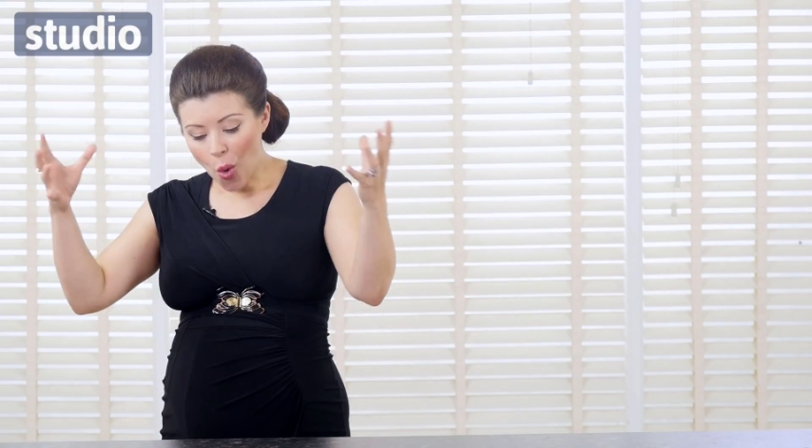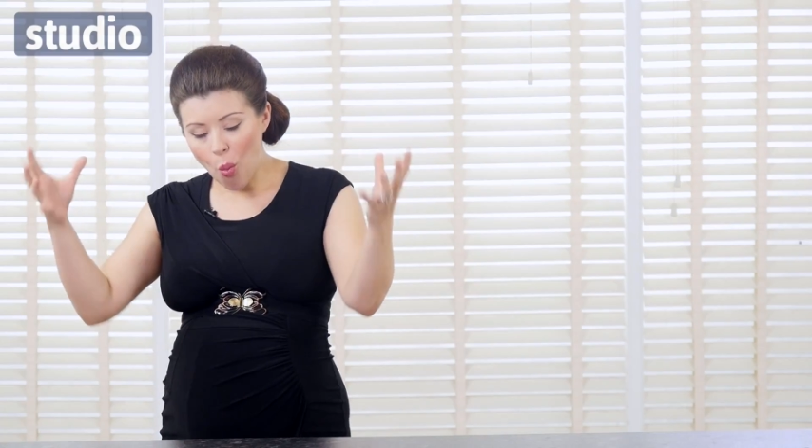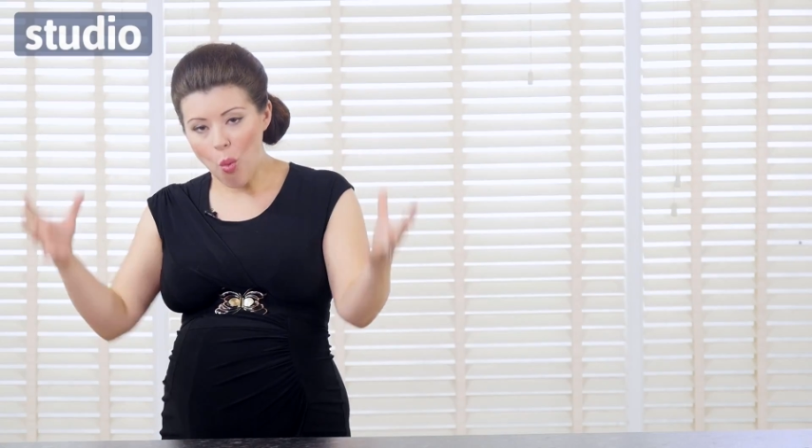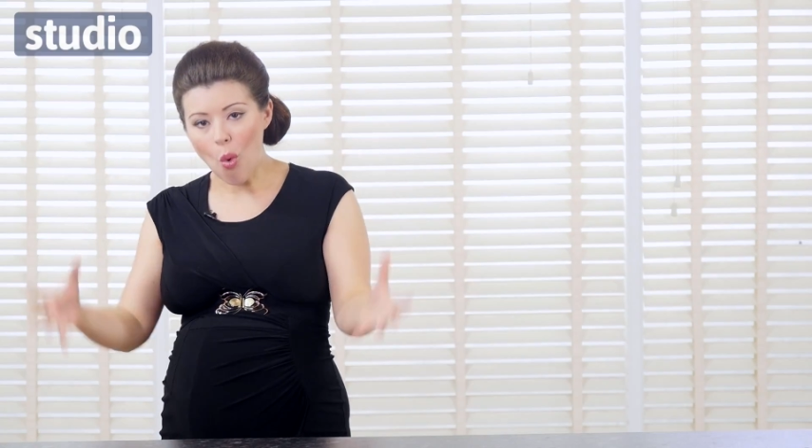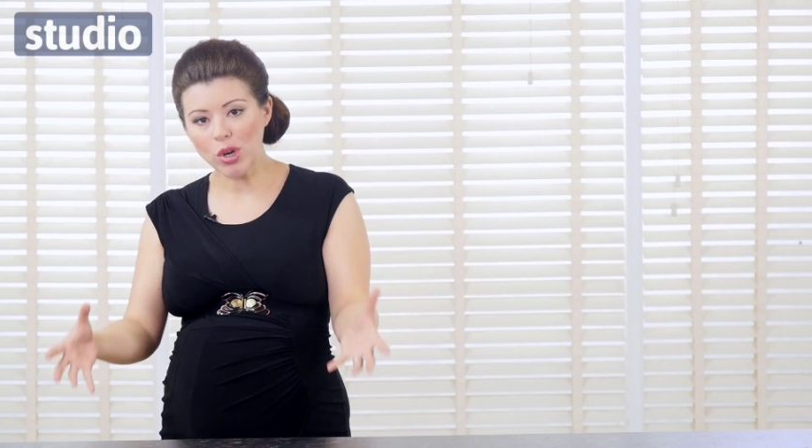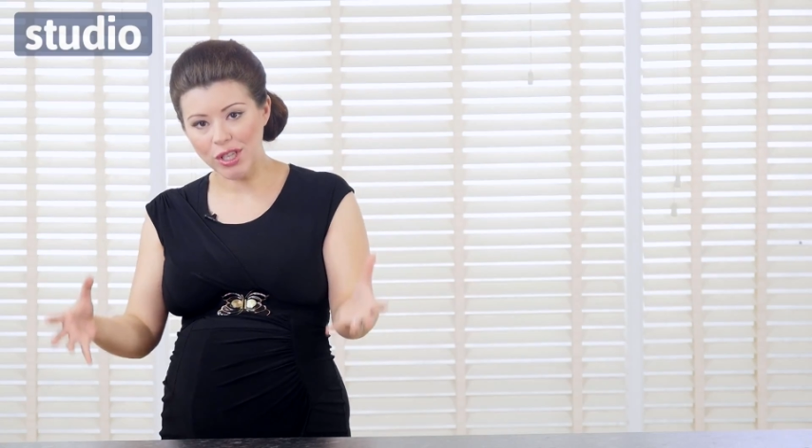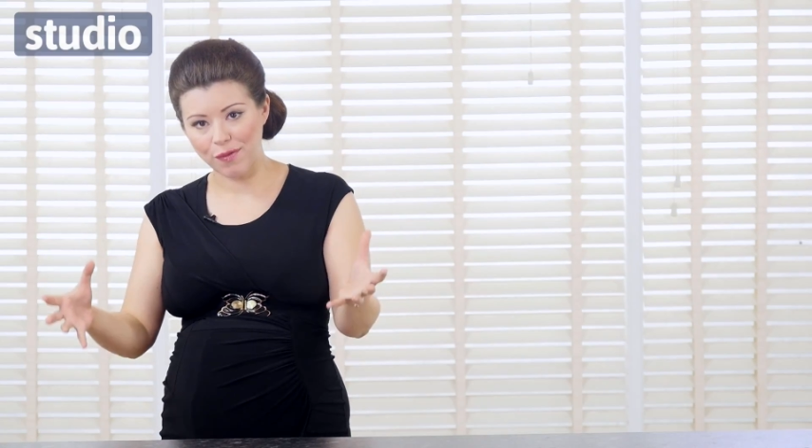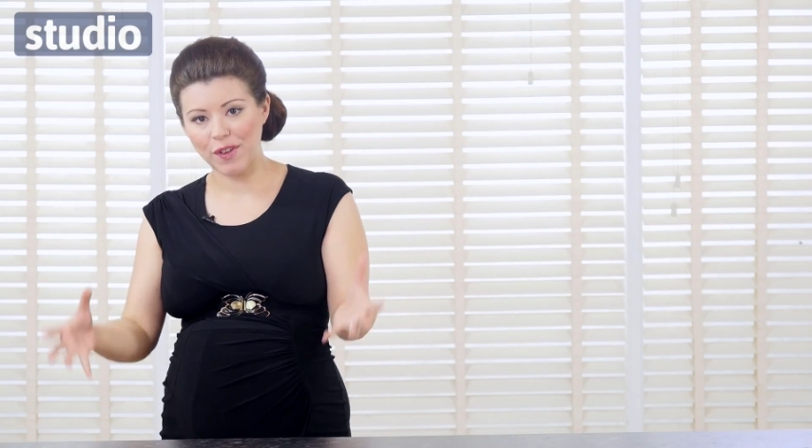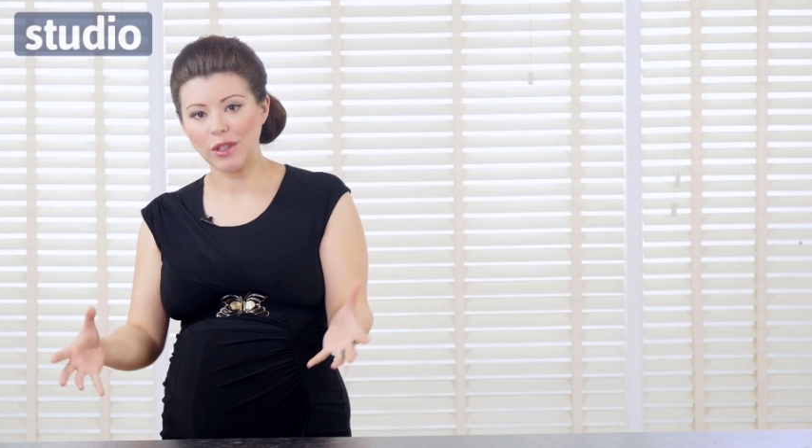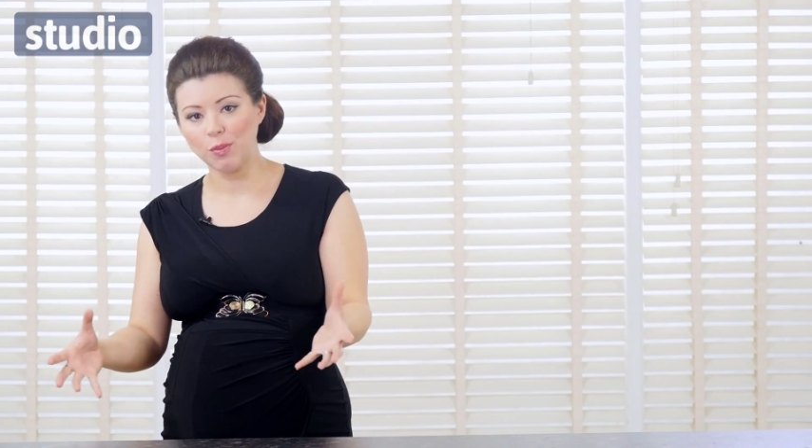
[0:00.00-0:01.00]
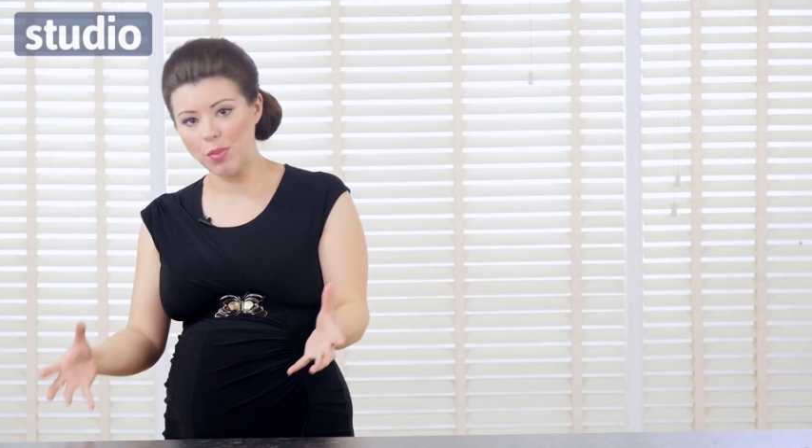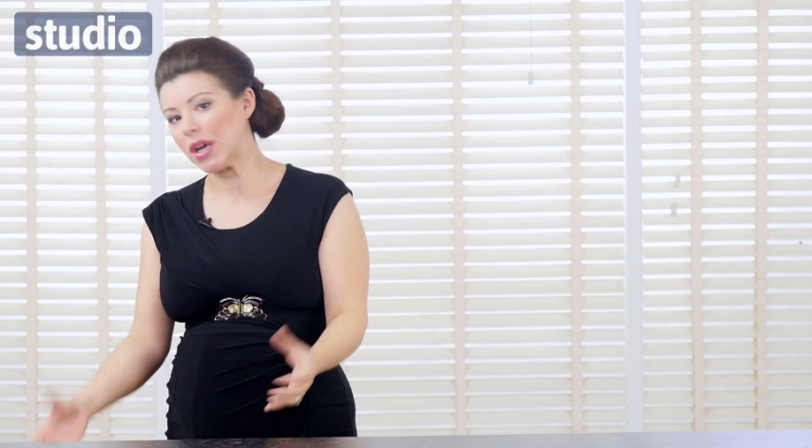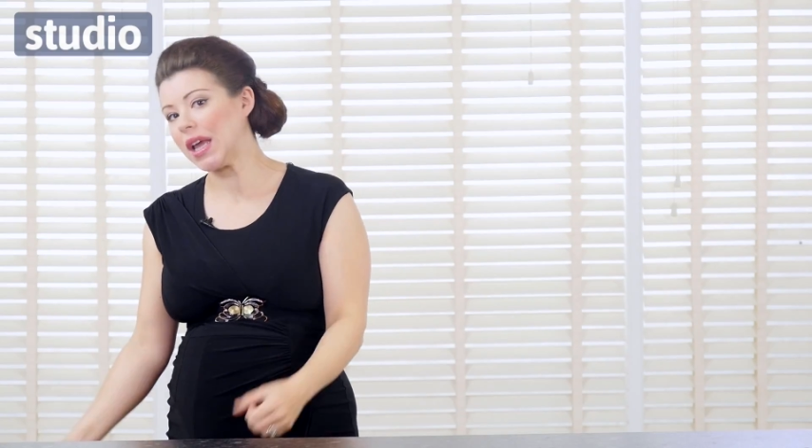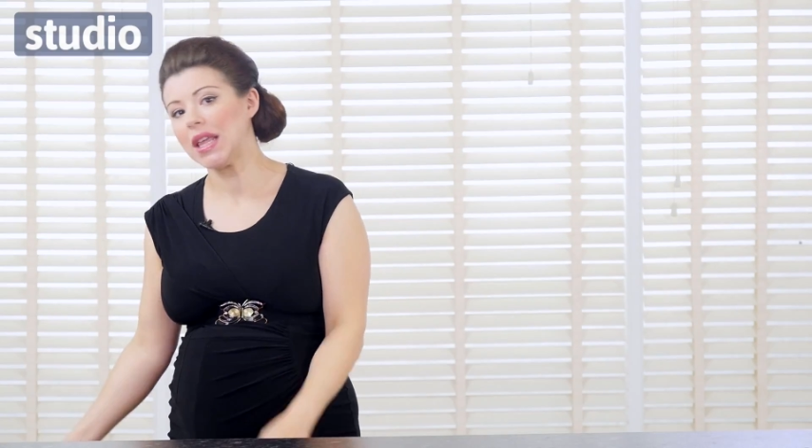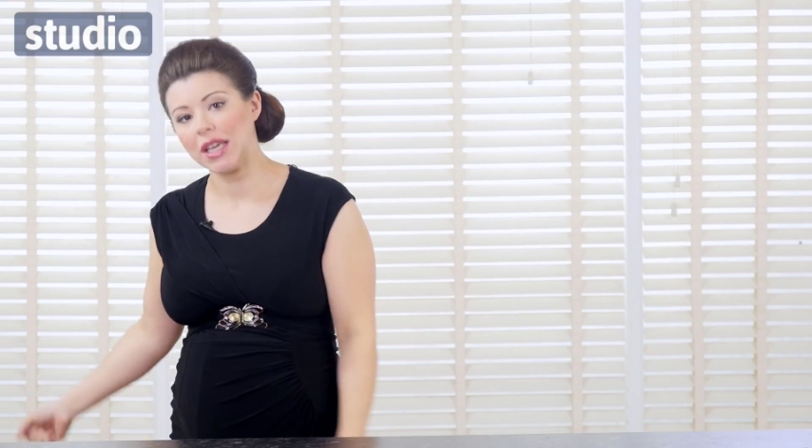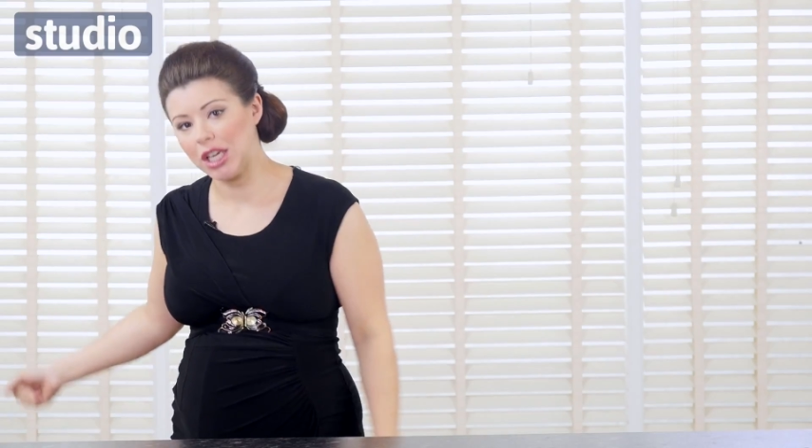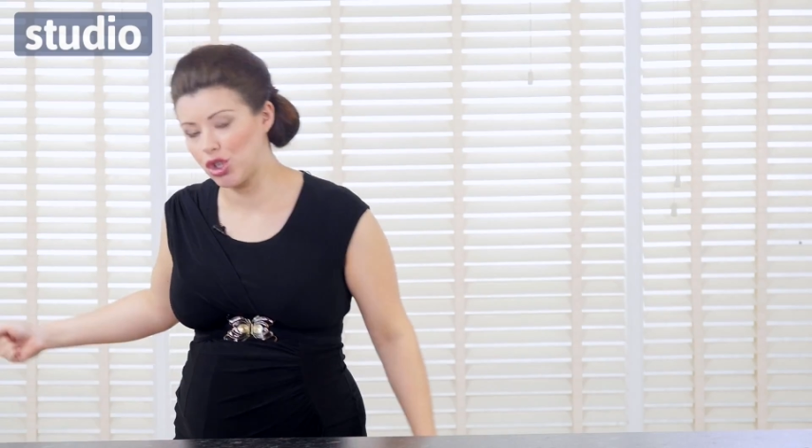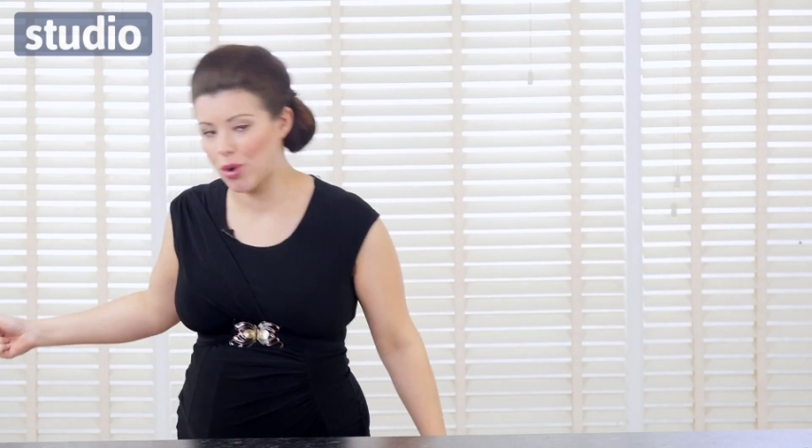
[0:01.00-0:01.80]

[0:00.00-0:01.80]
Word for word: water-filled bucket that you're